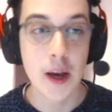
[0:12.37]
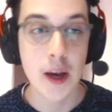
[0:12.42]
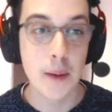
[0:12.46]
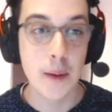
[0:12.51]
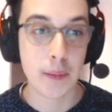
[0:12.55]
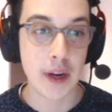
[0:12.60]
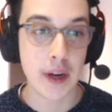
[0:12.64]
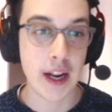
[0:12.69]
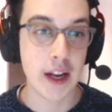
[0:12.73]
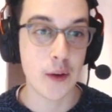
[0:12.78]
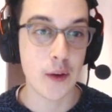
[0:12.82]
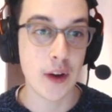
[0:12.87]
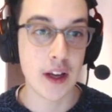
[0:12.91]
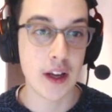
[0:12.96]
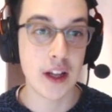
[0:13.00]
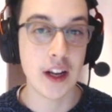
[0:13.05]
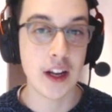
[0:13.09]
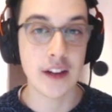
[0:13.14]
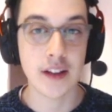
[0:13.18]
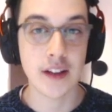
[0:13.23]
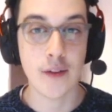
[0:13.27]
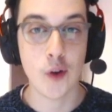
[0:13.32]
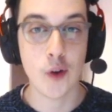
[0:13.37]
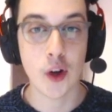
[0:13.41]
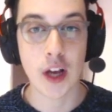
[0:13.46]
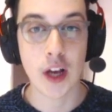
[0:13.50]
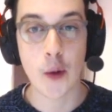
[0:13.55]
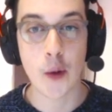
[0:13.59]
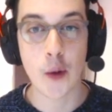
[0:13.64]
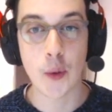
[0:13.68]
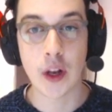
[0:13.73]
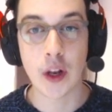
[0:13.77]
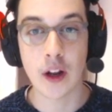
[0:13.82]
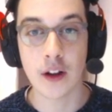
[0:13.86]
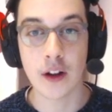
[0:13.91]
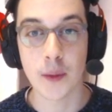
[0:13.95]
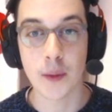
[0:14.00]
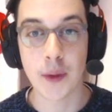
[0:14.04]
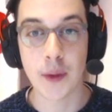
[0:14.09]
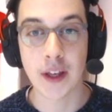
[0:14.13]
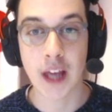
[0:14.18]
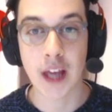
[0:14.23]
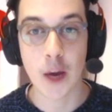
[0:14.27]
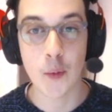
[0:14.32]
But anyway, let's have a look at how we lined up
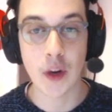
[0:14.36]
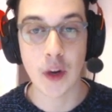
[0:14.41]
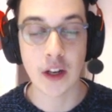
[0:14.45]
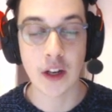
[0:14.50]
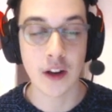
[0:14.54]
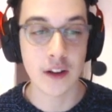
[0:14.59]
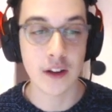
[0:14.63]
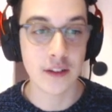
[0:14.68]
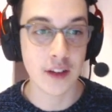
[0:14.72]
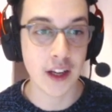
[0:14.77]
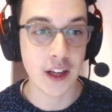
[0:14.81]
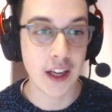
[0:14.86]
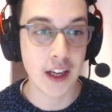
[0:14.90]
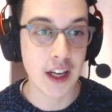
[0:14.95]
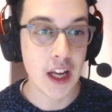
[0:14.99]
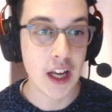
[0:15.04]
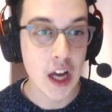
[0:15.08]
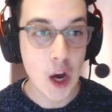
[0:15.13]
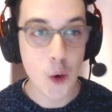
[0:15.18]
in game week 19.